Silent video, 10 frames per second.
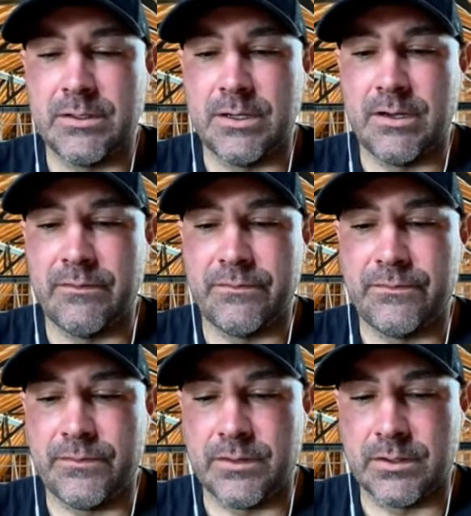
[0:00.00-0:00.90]
of
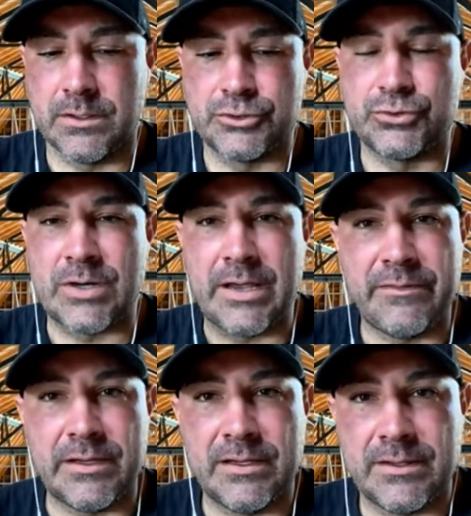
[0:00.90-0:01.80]

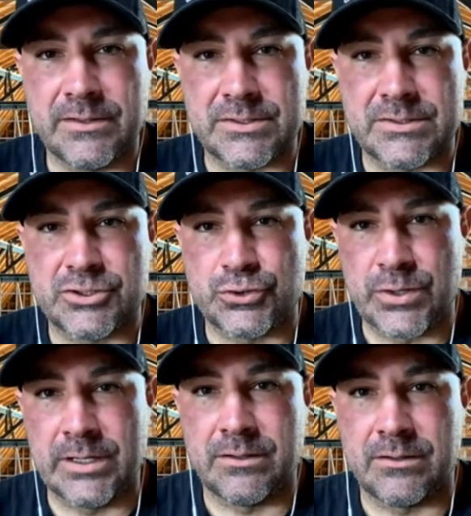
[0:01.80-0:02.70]
driving this
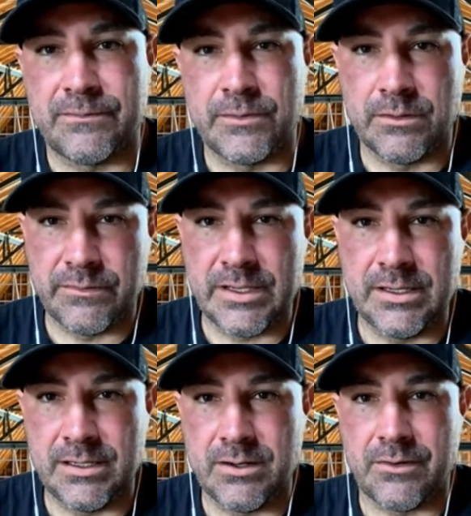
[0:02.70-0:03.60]
trailer full of
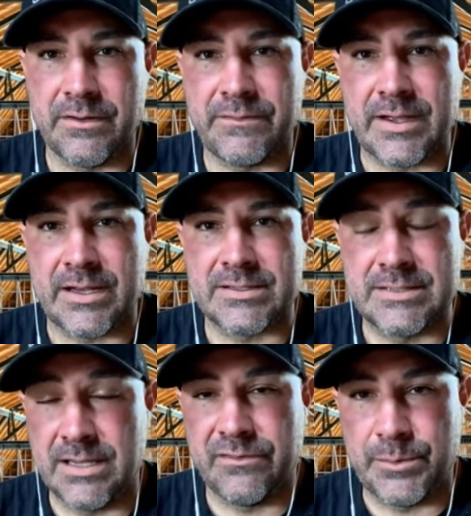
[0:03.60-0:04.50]
Indian artifacts,
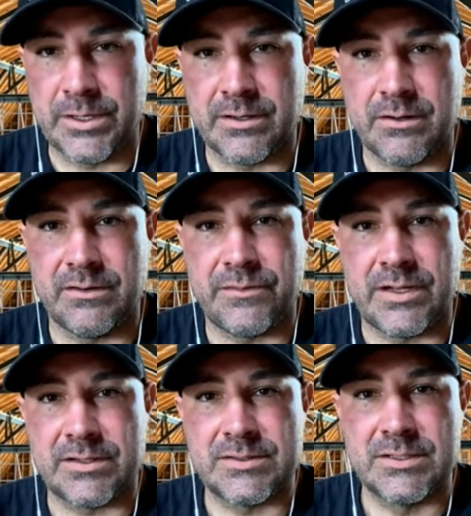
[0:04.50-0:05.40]
Native American
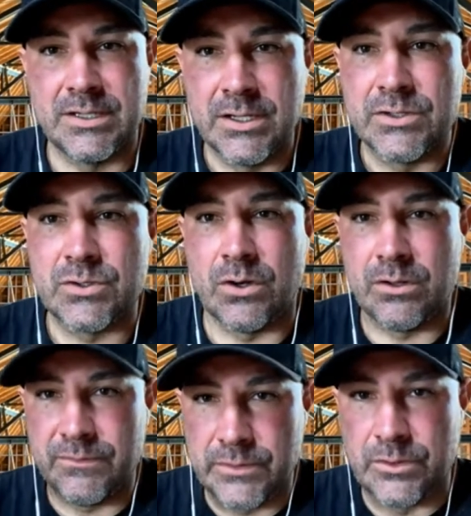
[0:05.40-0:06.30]
artifacts, to
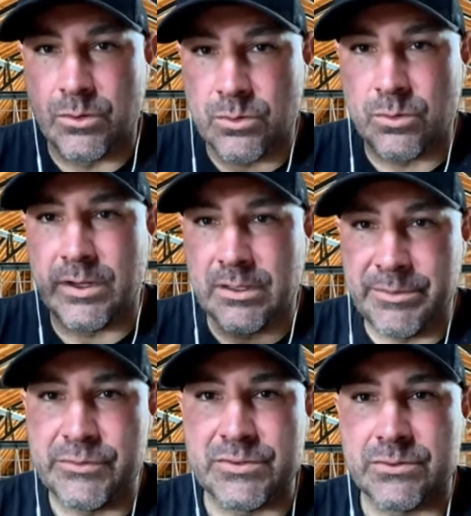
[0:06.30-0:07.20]
all of the local
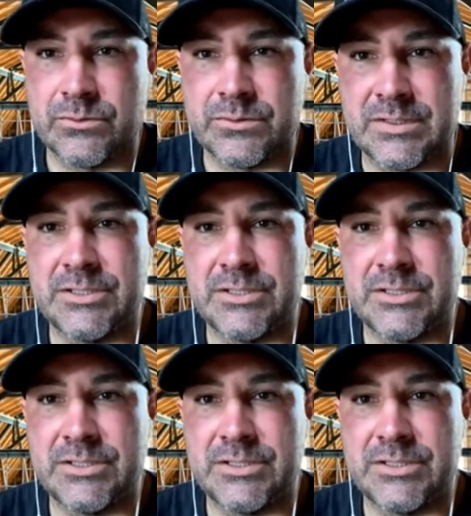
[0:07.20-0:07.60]
elementary schools.